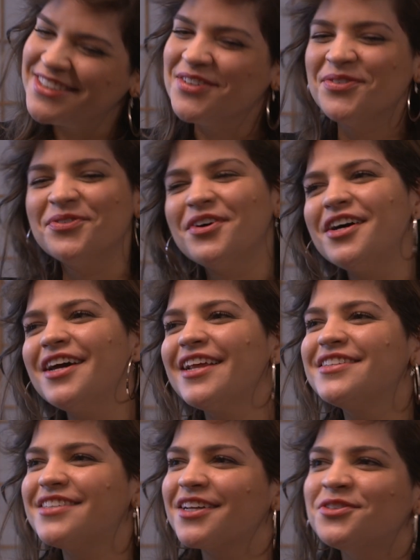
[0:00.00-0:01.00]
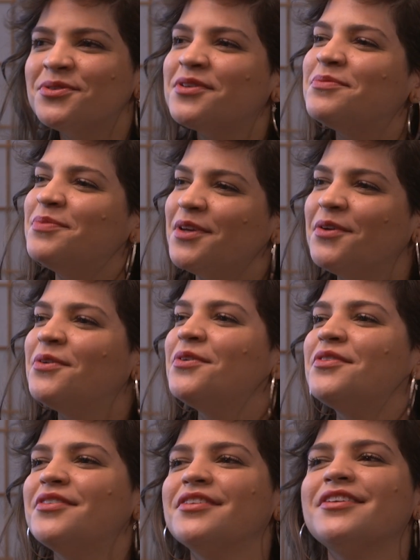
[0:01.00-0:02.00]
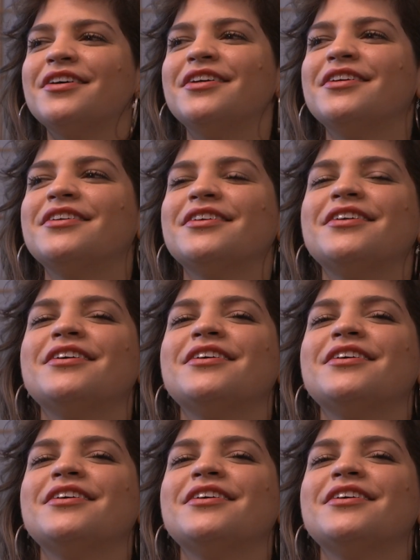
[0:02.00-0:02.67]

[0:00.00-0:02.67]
Yeah. What? And sexual abuse, like,